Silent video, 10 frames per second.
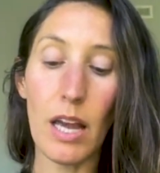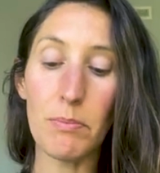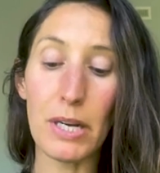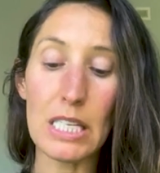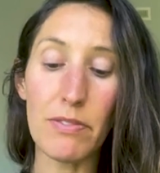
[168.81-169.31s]

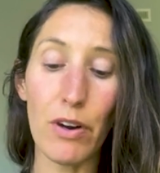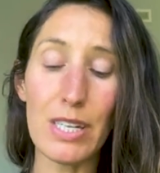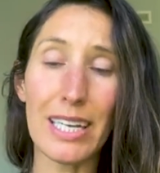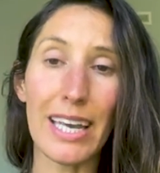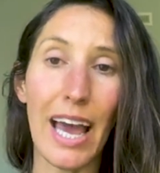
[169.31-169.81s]
But as far
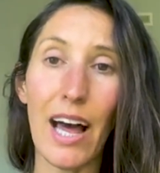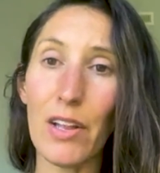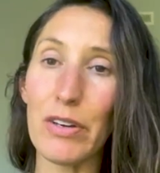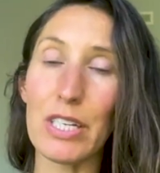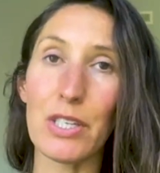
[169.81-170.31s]
as
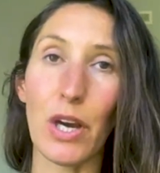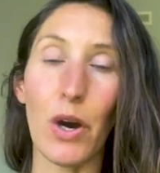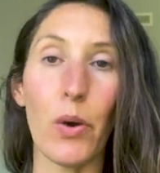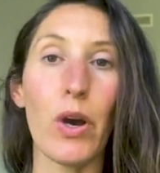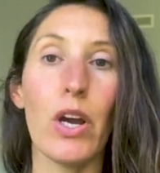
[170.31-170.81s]
calories
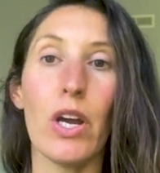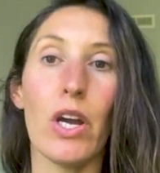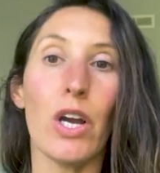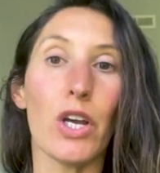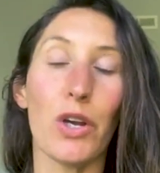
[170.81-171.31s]
go,
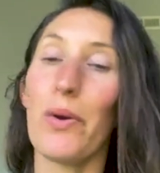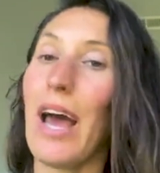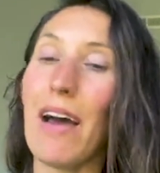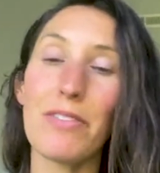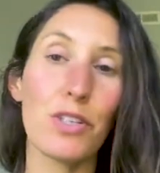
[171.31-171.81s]
you don't
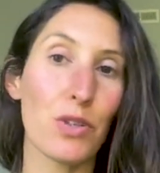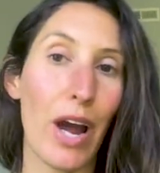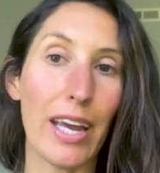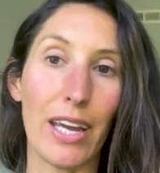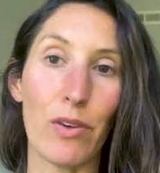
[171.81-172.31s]
have to
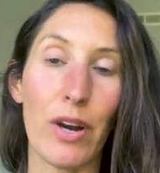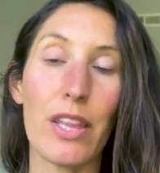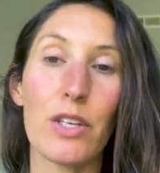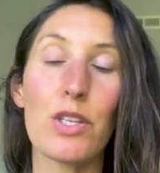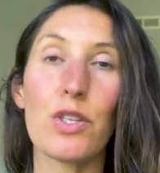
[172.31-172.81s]
track it, right?
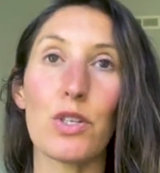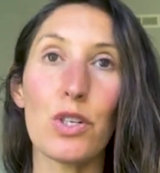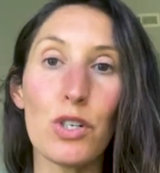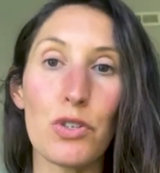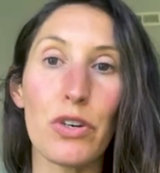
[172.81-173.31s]
The
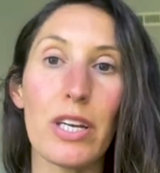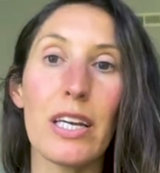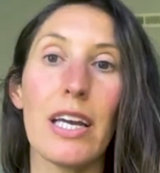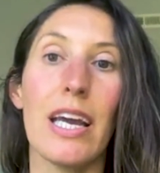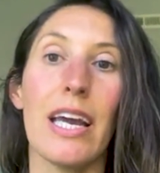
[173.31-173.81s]

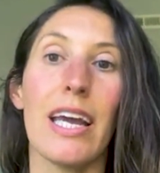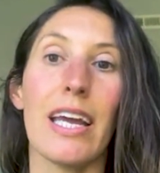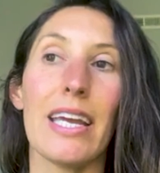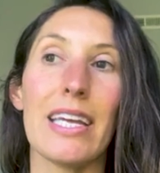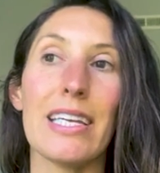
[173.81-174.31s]
surgery
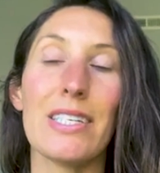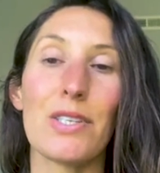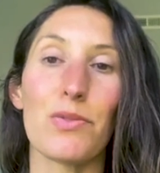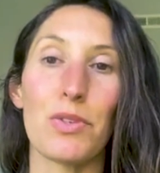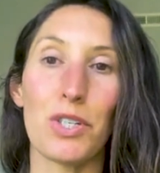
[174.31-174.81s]
is
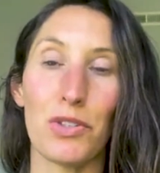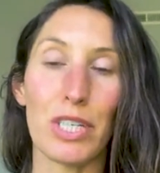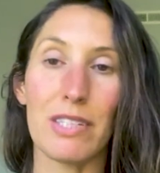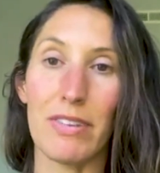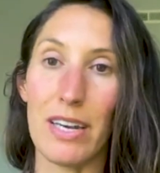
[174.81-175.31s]

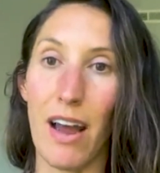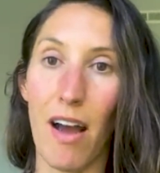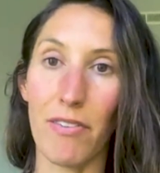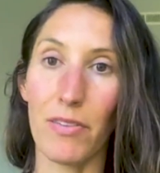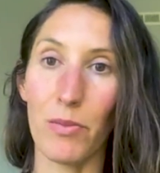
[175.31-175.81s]
restrictive
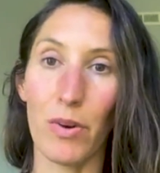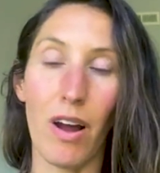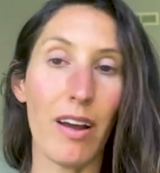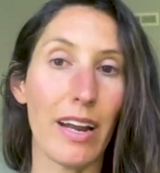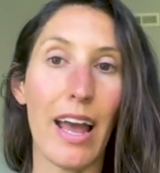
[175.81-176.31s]
enough. We're
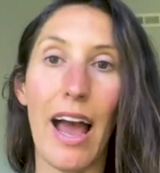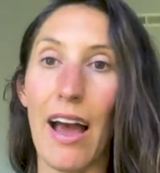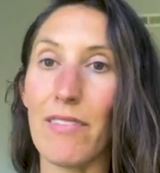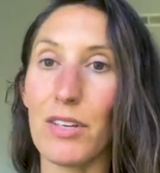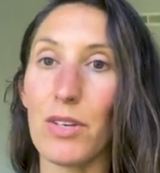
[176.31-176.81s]
not going to
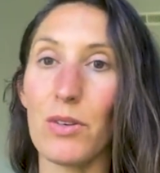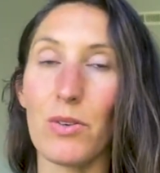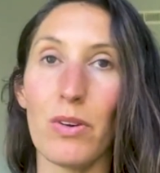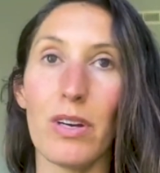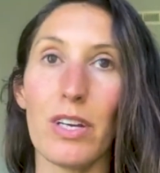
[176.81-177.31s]
have
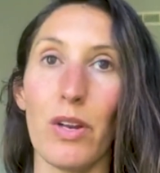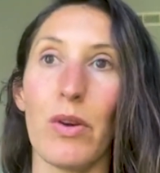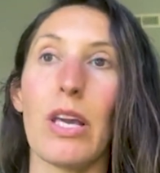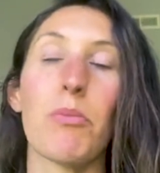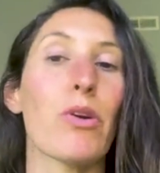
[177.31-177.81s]
you,
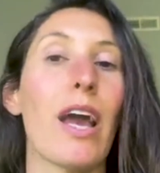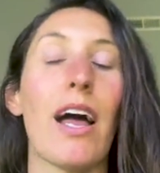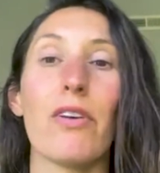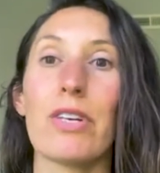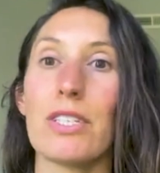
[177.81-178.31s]
keep your
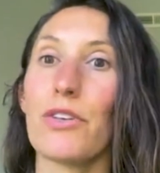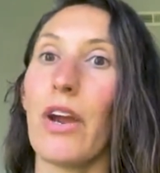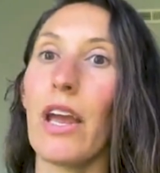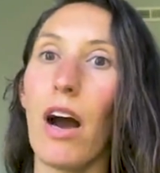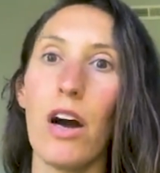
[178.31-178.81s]
calories under
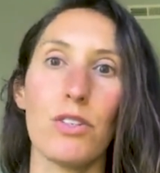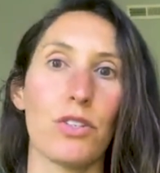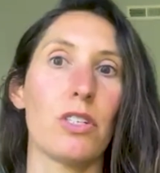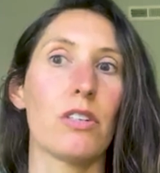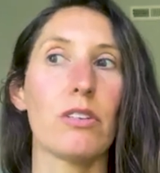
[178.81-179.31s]

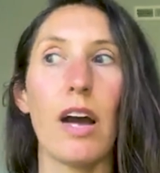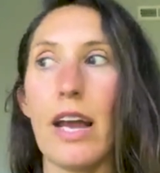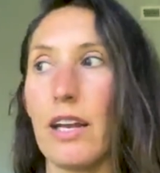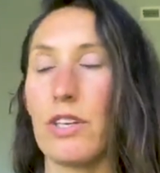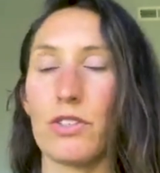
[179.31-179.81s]
800 or
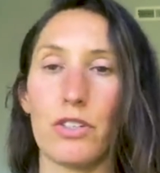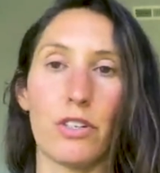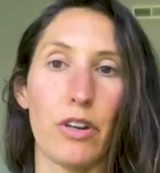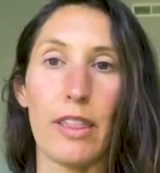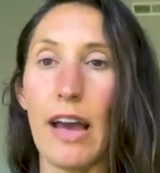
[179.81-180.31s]
900
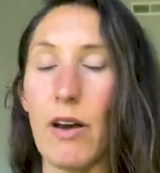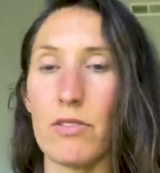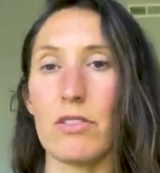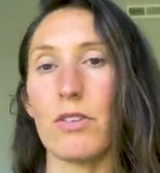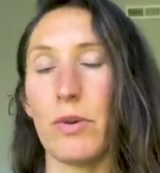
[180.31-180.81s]
or
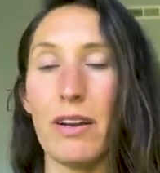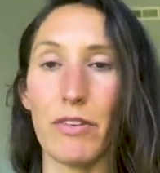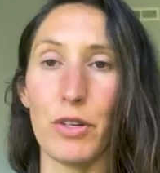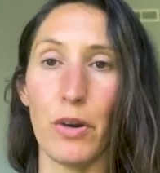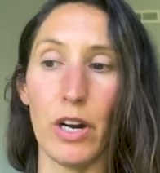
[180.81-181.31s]
1,000 or whatever
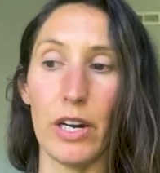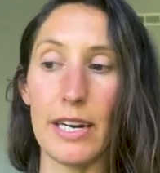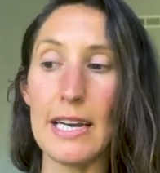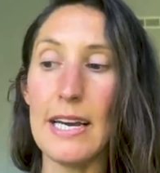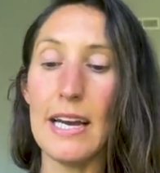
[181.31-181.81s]
you
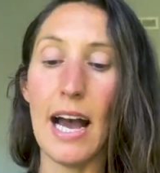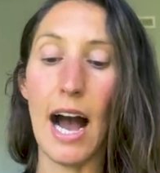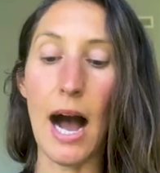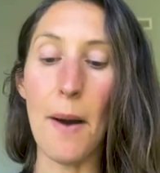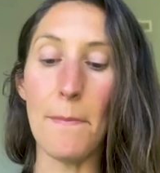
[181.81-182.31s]
heard.
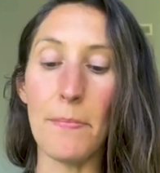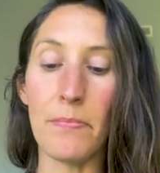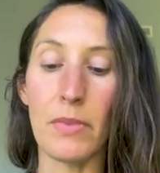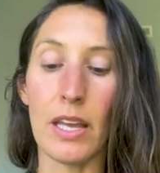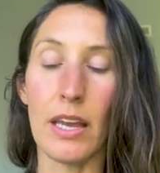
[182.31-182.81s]

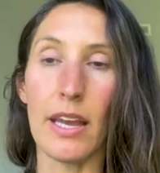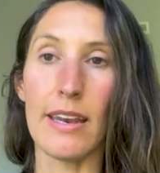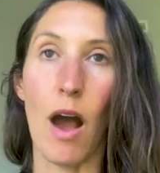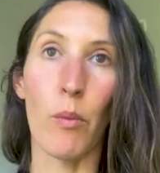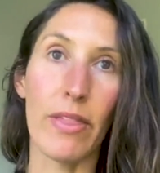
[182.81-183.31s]

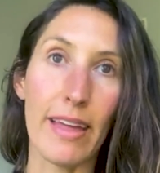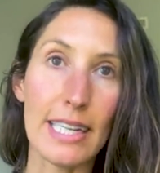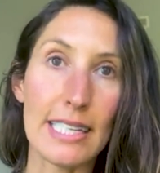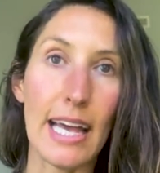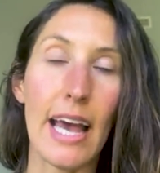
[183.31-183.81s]
Now, with that
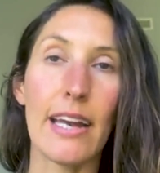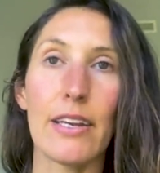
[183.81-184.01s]
said,